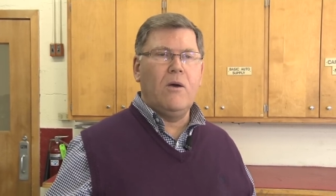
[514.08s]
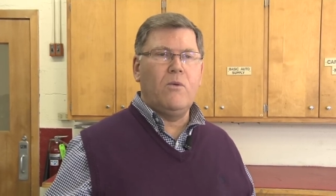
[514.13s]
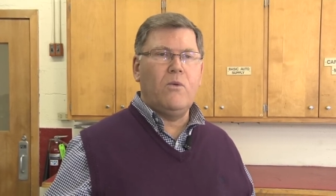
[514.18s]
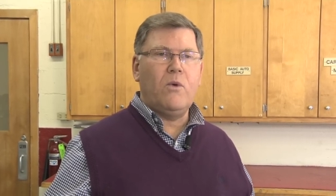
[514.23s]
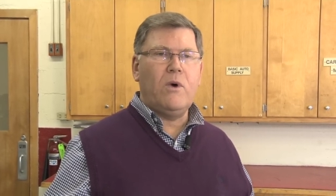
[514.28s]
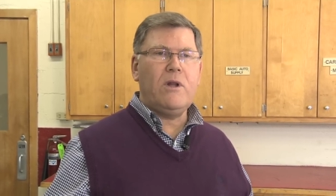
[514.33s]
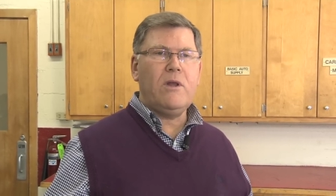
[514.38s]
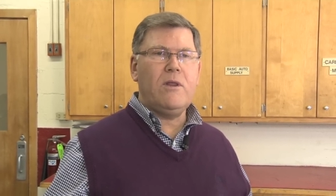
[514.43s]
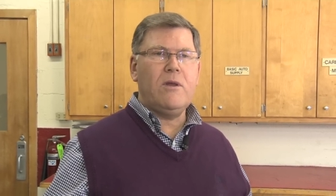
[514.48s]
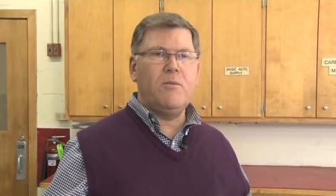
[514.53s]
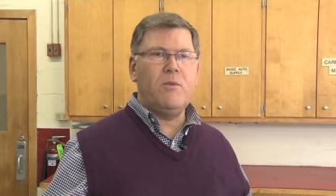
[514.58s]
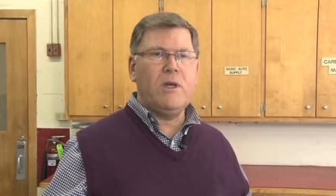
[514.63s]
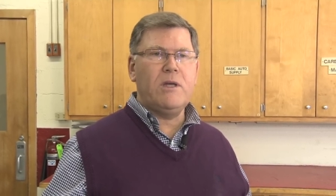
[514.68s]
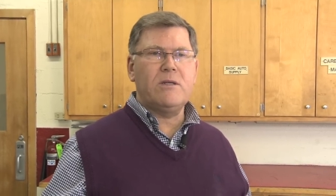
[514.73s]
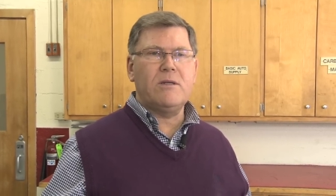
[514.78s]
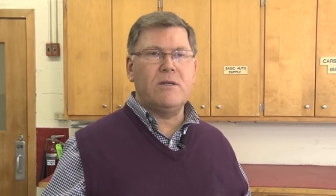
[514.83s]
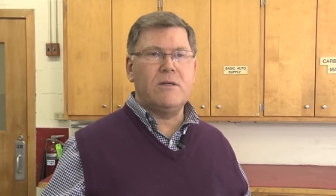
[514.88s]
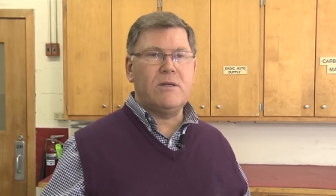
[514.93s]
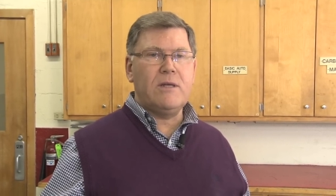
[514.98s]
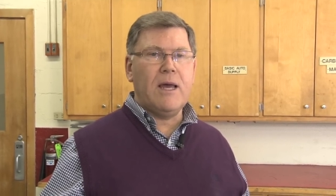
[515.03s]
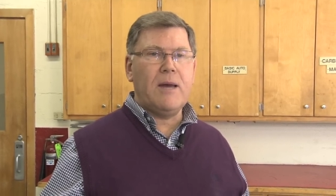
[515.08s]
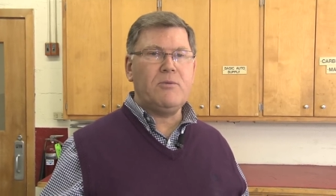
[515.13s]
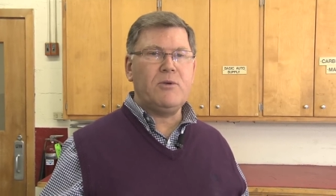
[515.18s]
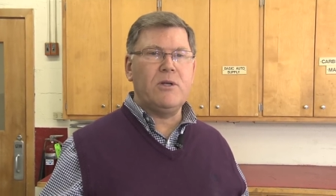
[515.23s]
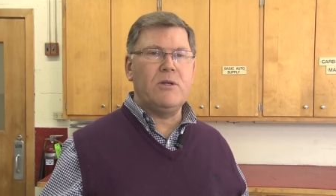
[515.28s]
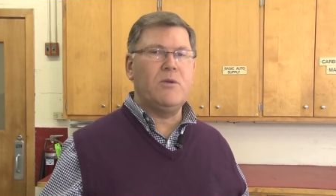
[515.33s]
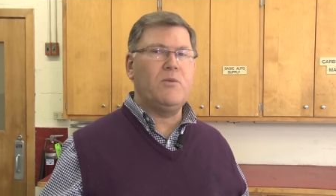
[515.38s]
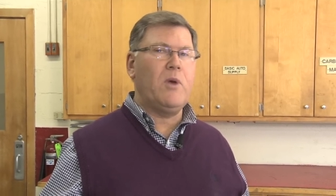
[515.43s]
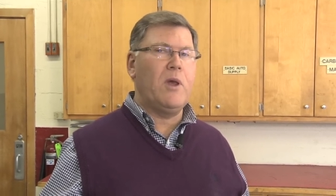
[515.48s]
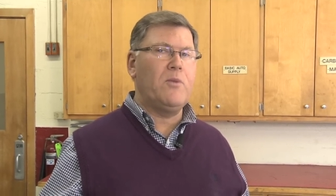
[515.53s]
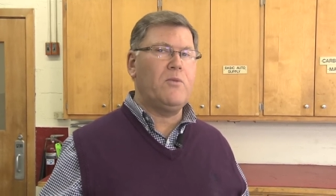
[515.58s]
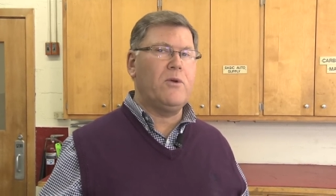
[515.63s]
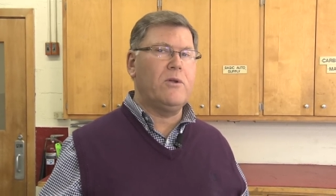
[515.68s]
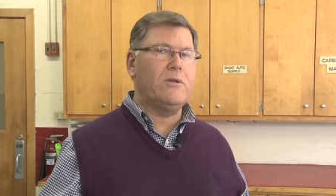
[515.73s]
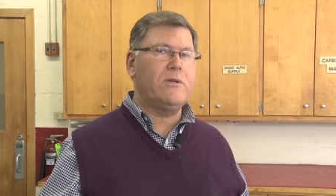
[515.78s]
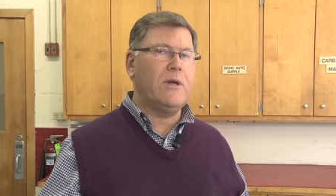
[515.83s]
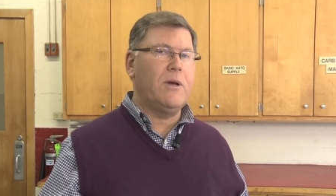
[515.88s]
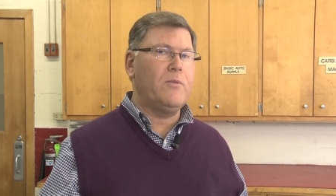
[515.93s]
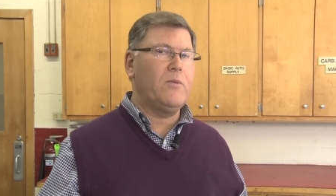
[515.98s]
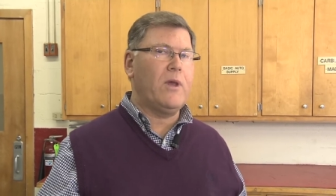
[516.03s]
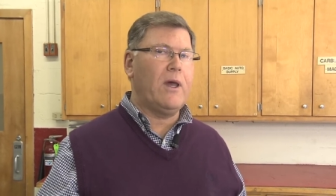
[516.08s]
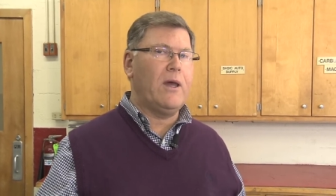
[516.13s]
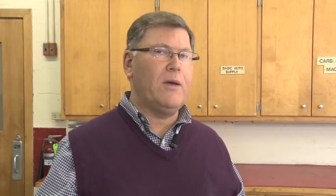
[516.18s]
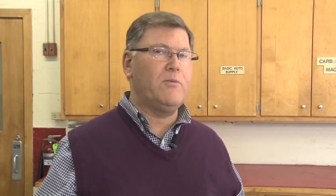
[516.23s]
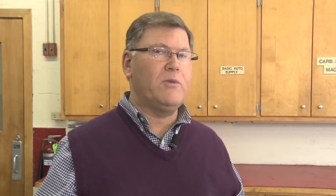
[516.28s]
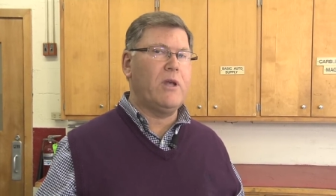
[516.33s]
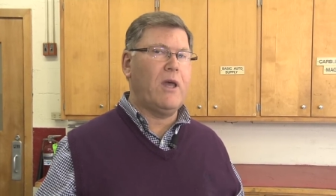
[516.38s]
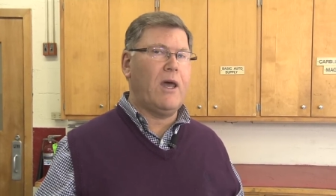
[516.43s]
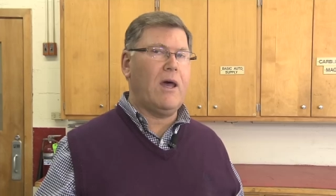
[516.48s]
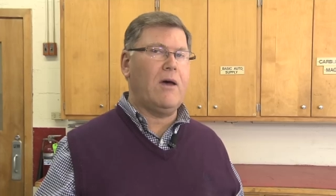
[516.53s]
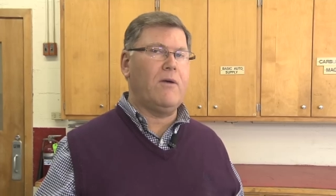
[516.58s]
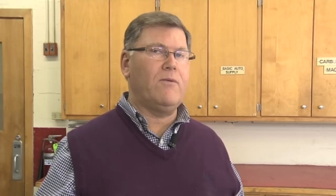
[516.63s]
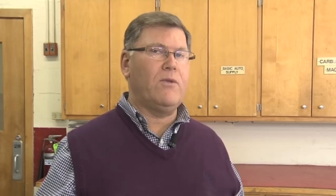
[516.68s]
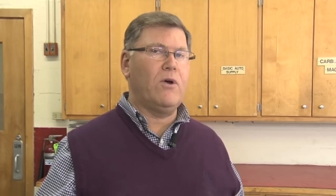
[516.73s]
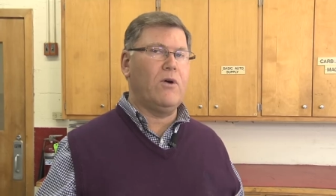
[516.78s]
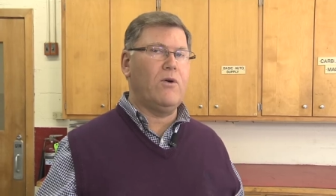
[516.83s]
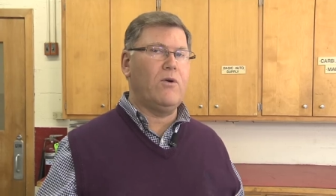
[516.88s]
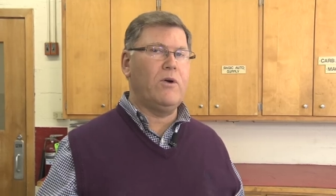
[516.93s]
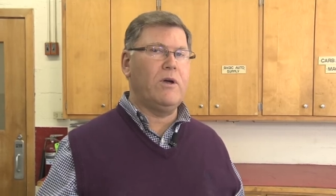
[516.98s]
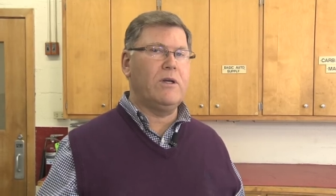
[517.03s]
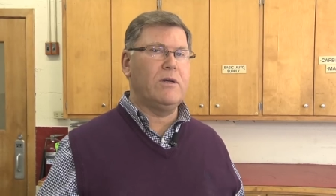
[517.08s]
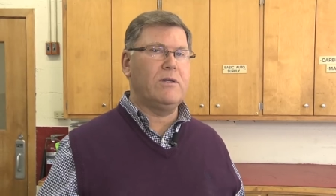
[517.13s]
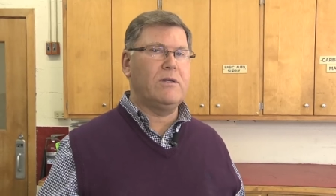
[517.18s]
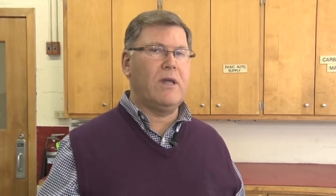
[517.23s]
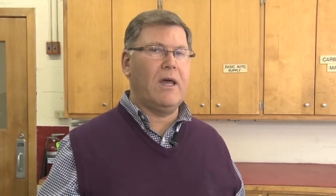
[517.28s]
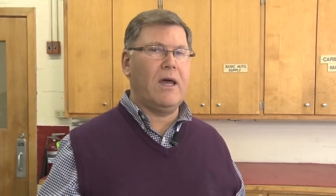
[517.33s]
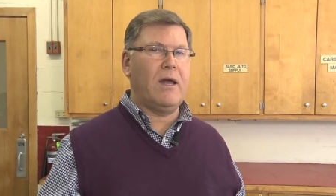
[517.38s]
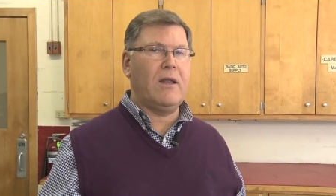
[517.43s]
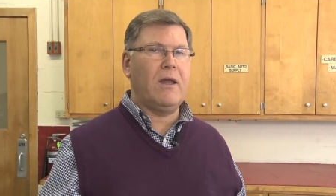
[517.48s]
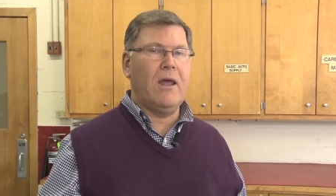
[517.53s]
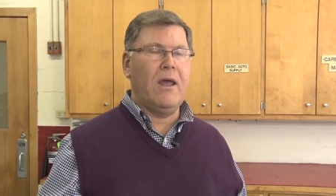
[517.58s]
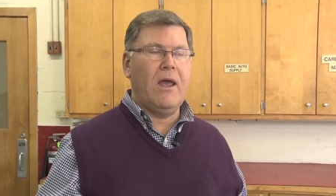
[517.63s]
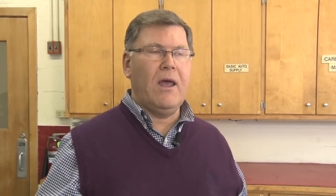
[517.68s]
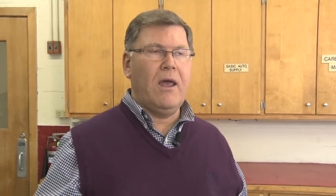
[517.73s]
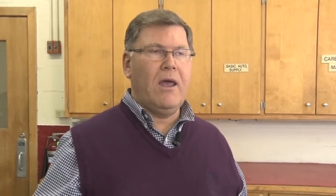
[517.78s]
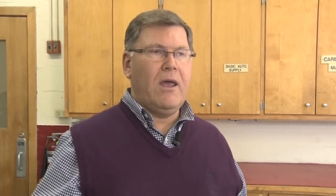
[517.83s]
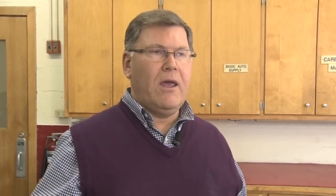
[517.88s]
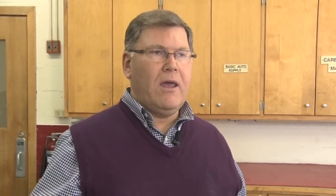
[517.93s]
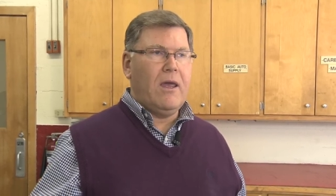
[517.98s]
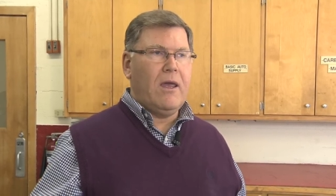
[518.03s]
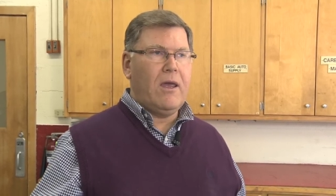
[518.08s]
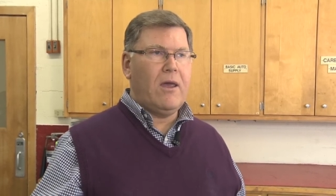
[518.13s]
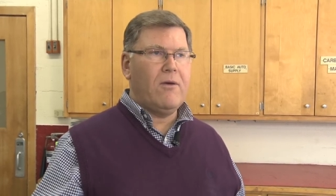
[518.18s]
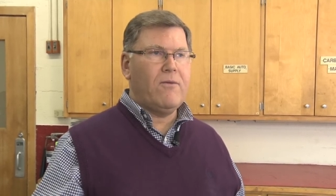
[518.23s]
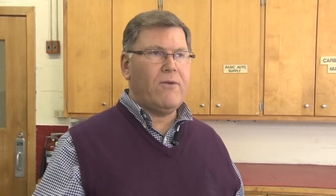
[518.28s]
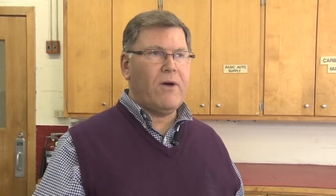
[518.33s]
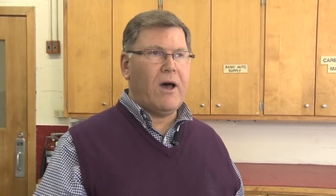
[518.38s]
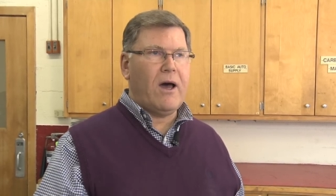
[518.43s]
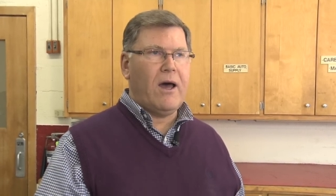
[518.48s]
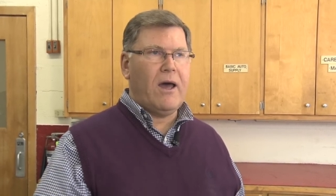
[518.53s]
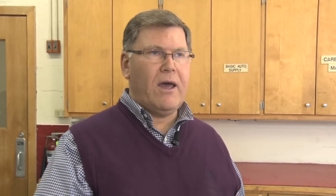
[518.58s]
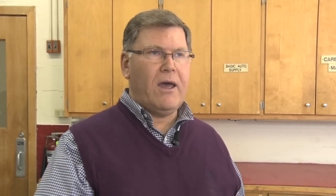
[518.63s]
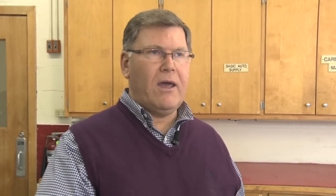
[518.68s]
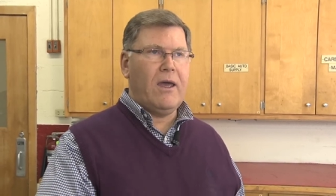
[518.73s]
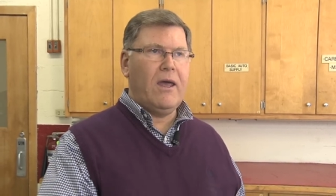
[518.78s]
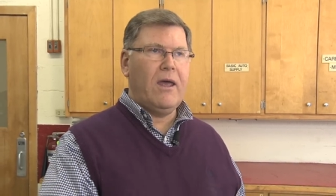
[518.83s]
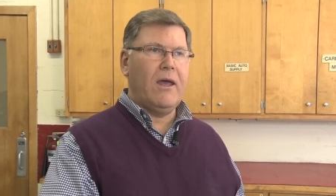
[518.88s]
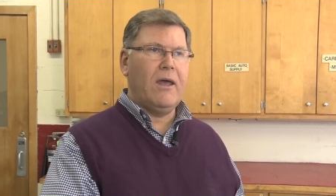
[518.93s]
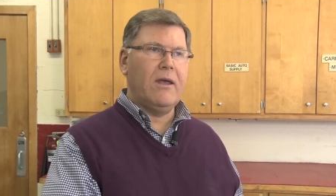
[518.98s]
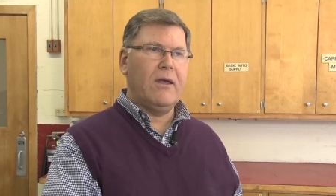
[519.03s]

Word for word: One of the misconceptions people sometimes have, though, is that if I